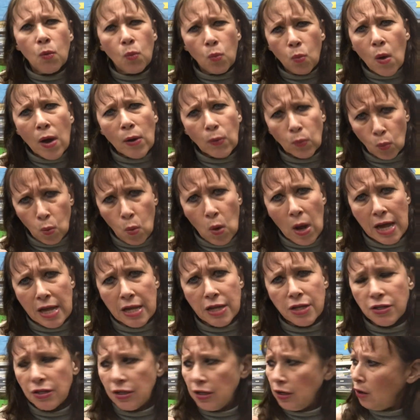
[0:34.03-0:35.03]
What
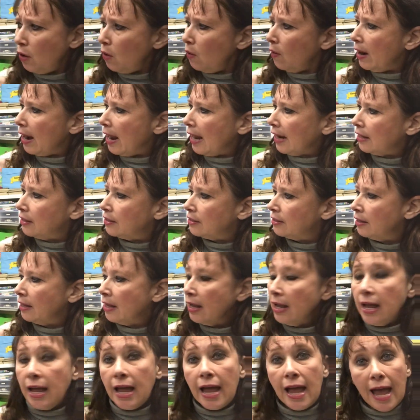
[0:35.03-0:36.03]
was the Lorax?
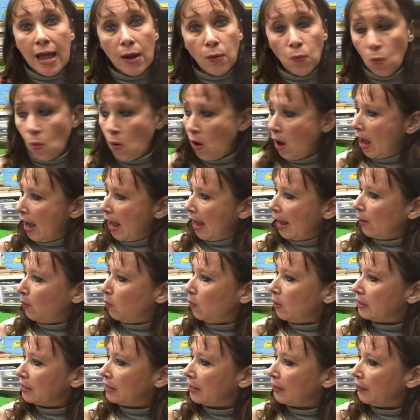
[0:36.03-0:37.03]
And why
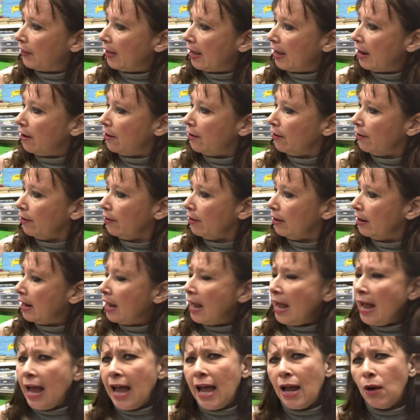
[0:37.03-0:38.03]
was it there?
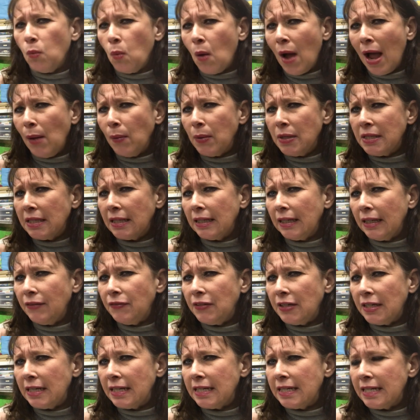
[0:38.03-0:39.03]
And why was it
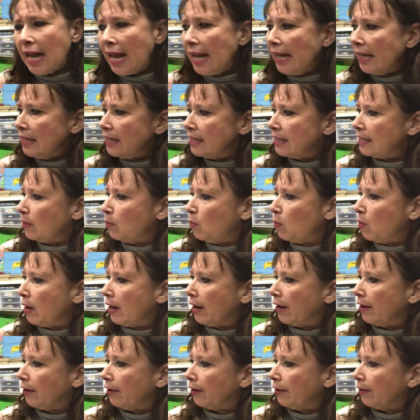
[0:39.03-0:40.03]
lifted and taken
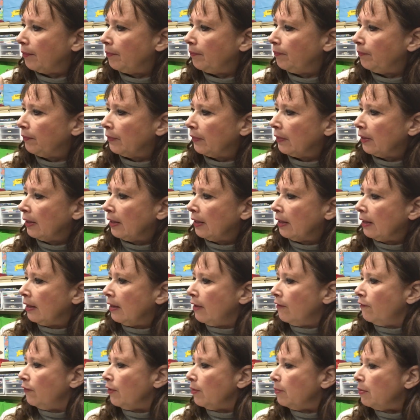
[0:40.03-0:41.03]
somewhere?
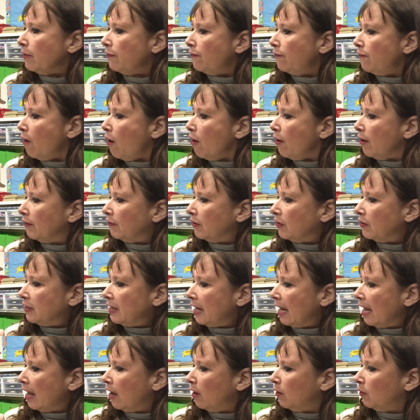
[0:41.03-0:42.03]
From the far end of
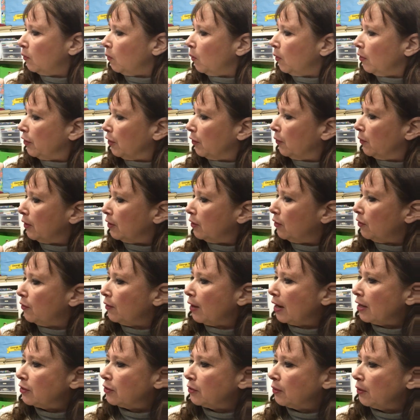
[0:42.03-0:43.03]
town where the
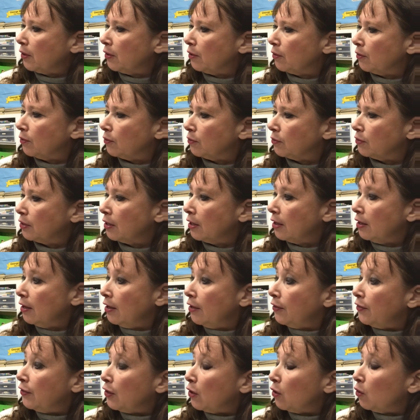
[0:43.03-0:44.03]
gricklegrass grows,
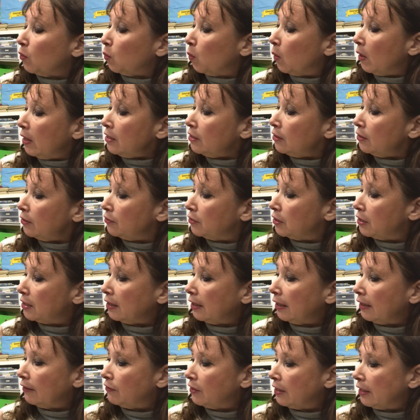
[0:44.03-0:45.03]
the old Once-ler
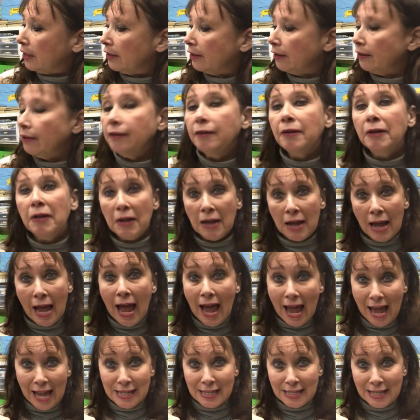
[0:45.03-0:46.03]
still lives here.
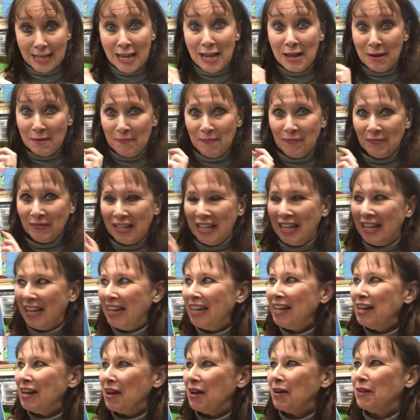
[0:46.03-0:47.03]
Ask him,
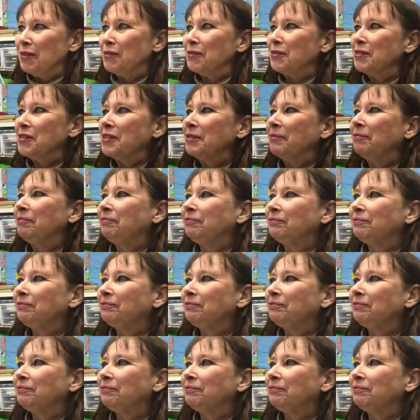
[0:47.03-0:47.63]
he knows.